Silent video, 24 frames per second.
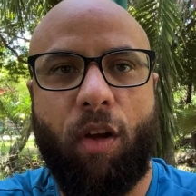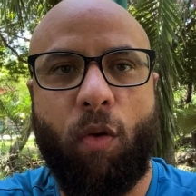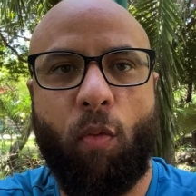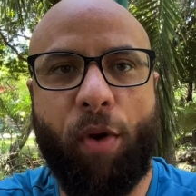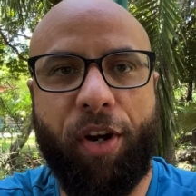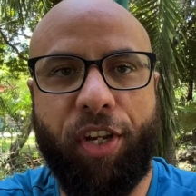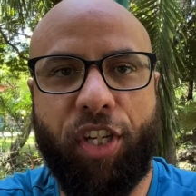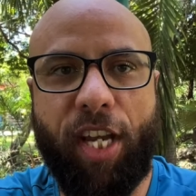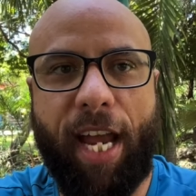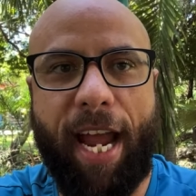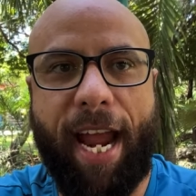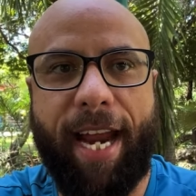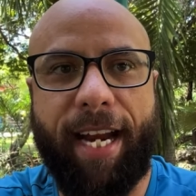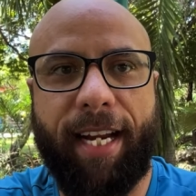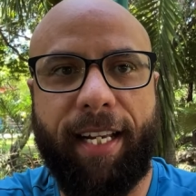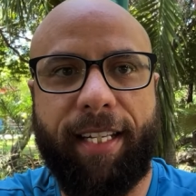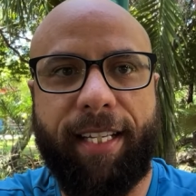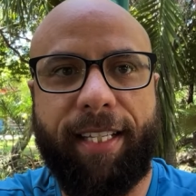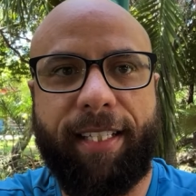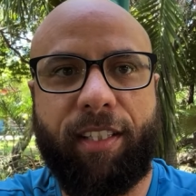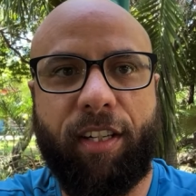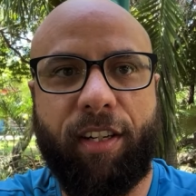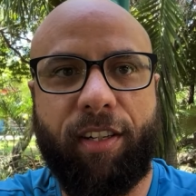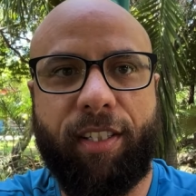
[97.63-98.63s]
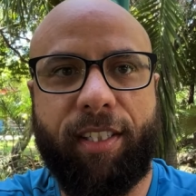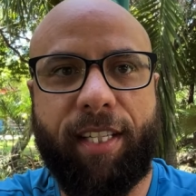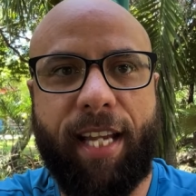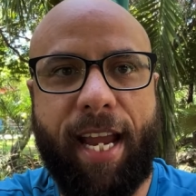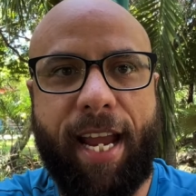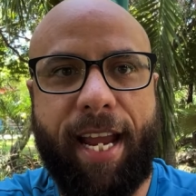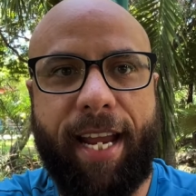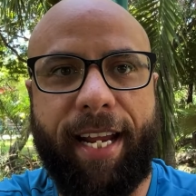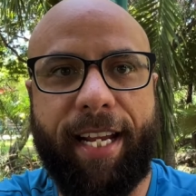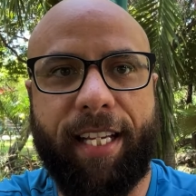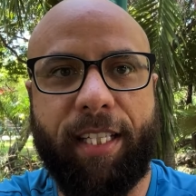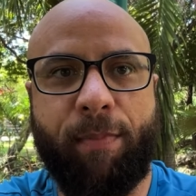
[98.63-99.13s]
which analysts are
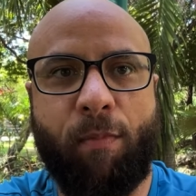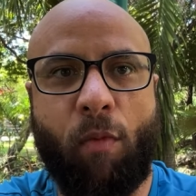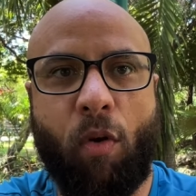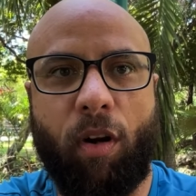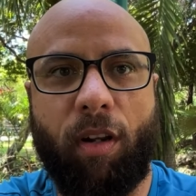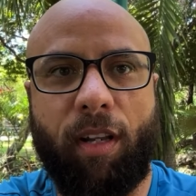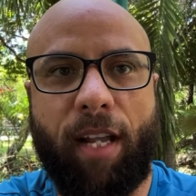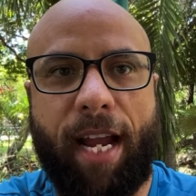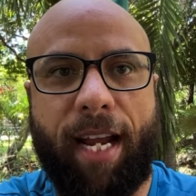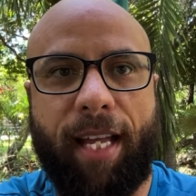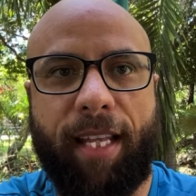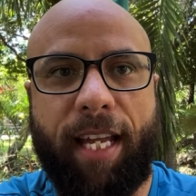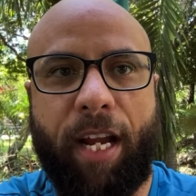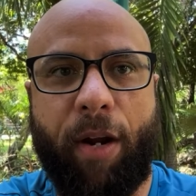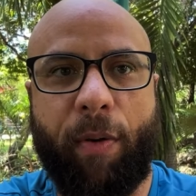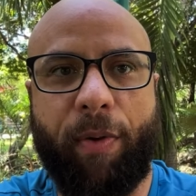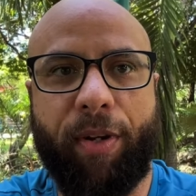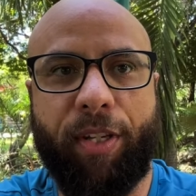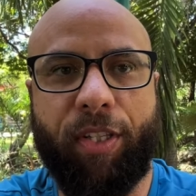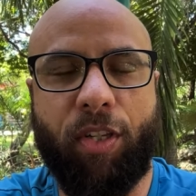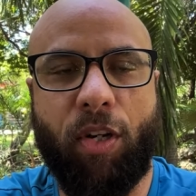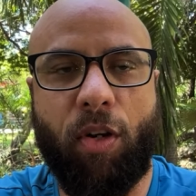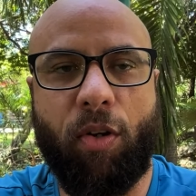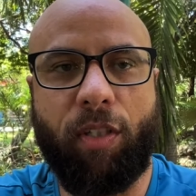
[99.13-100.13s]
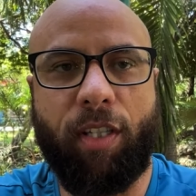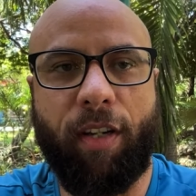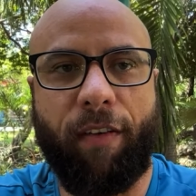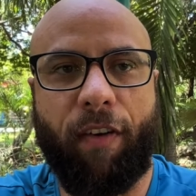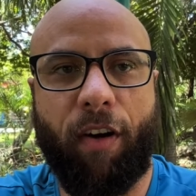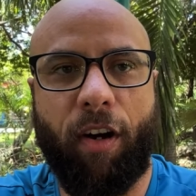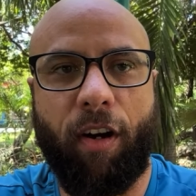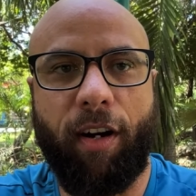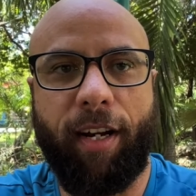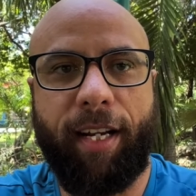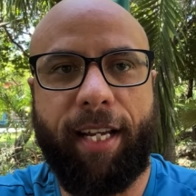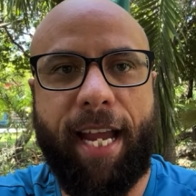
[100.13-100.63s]
saying is more likely a result of
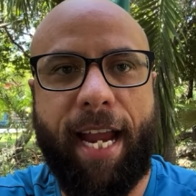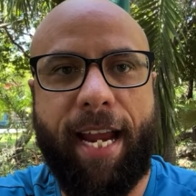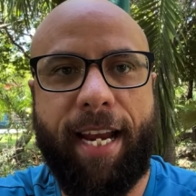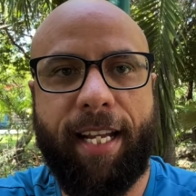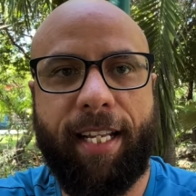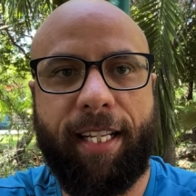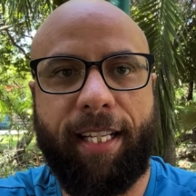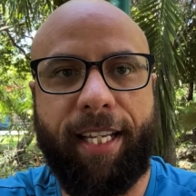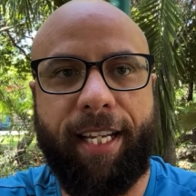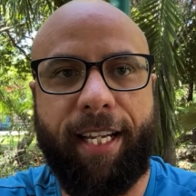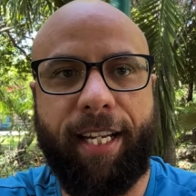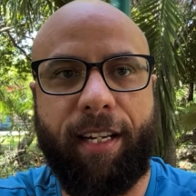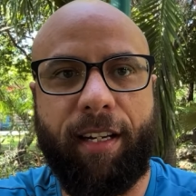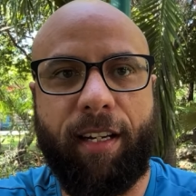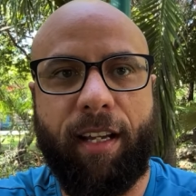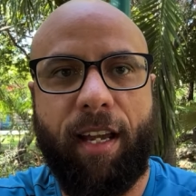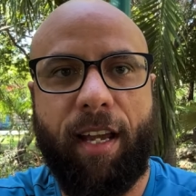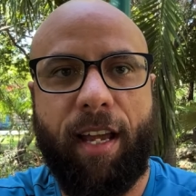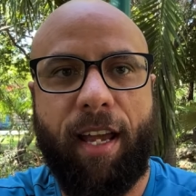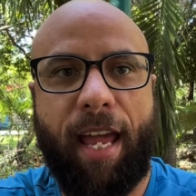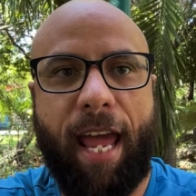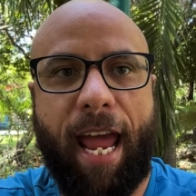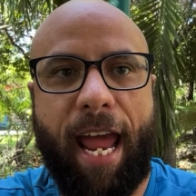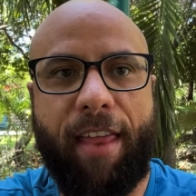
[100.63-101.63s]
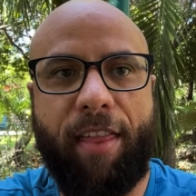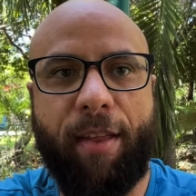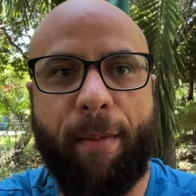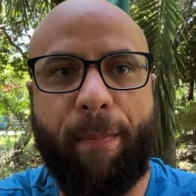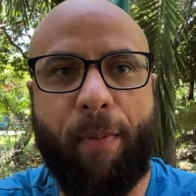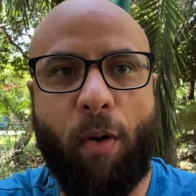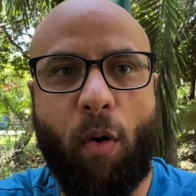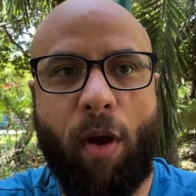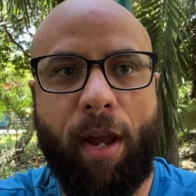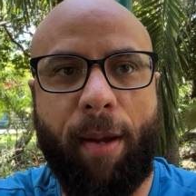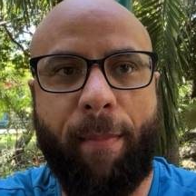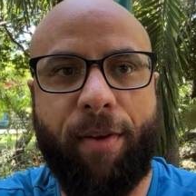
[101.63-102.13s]
Hurricane Helene and the
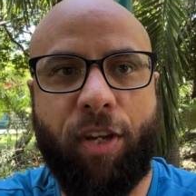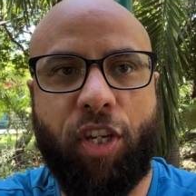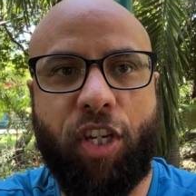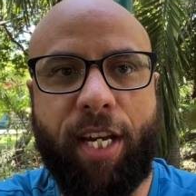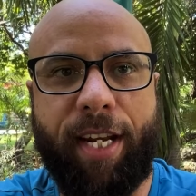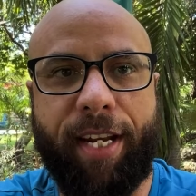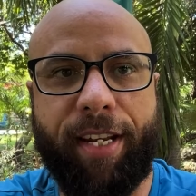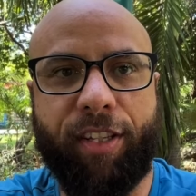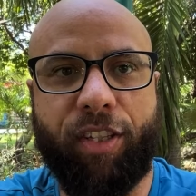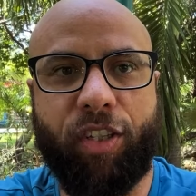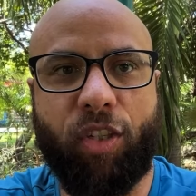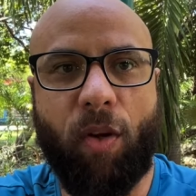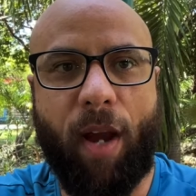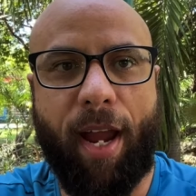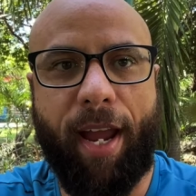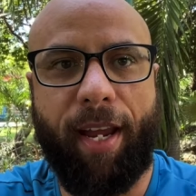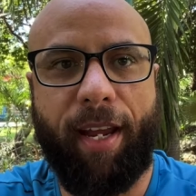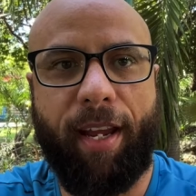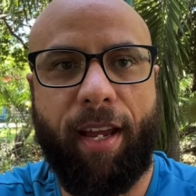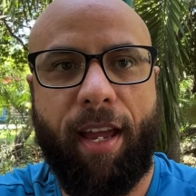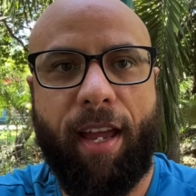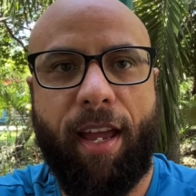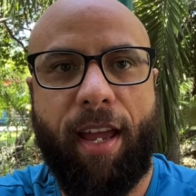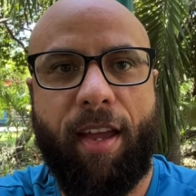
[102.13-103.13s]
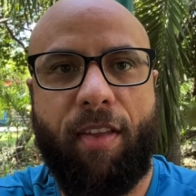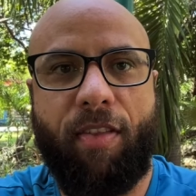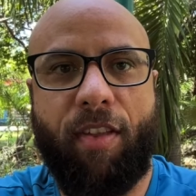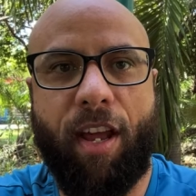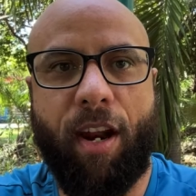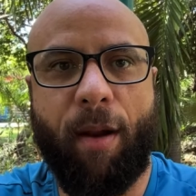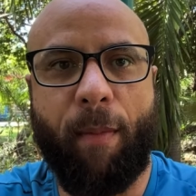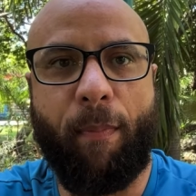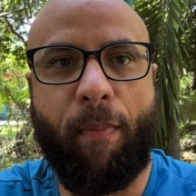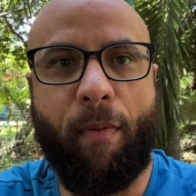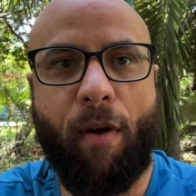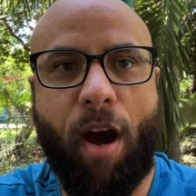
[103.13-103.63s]
Boeing machinist strike
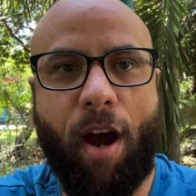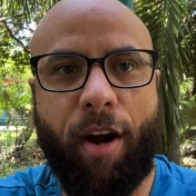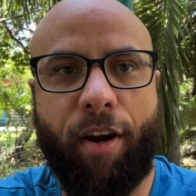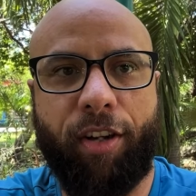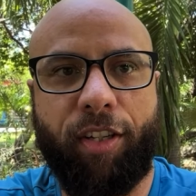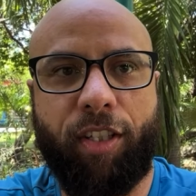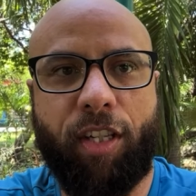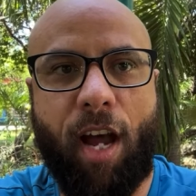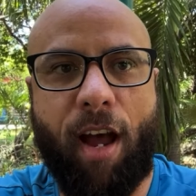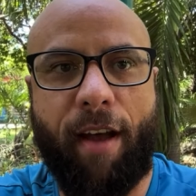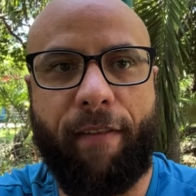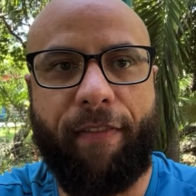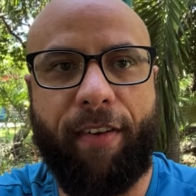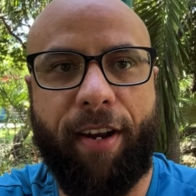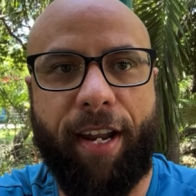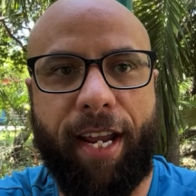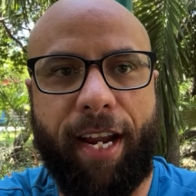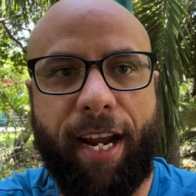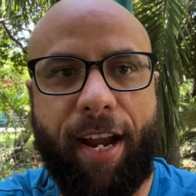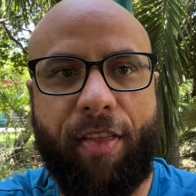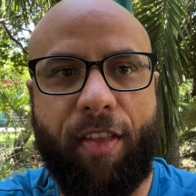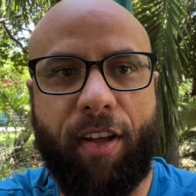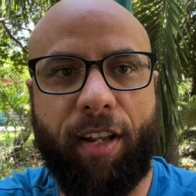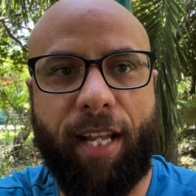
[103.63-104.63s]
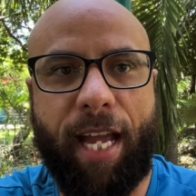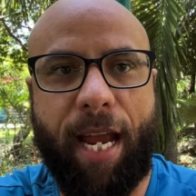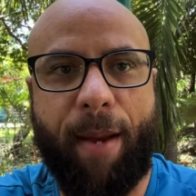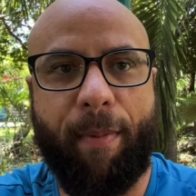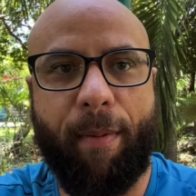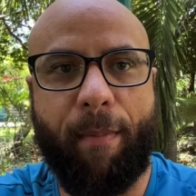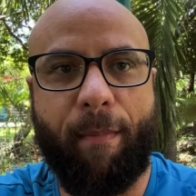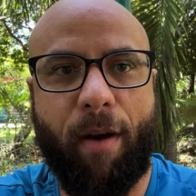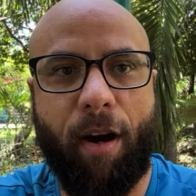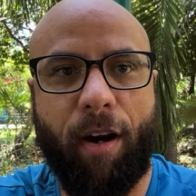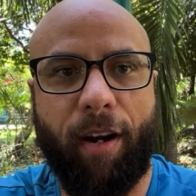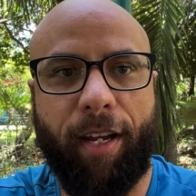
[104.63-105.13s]
than a broader softening in the
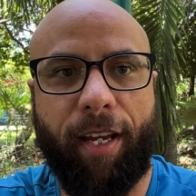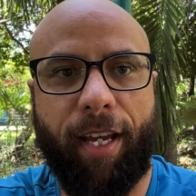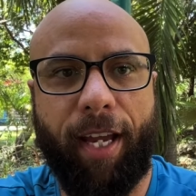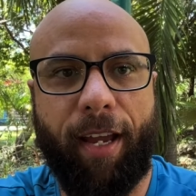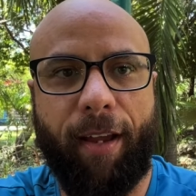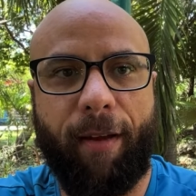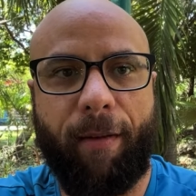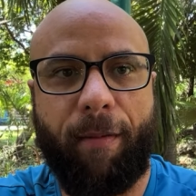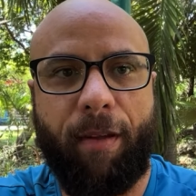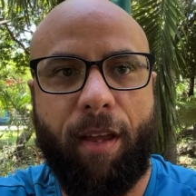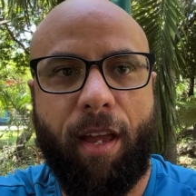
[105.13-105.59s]
labor market.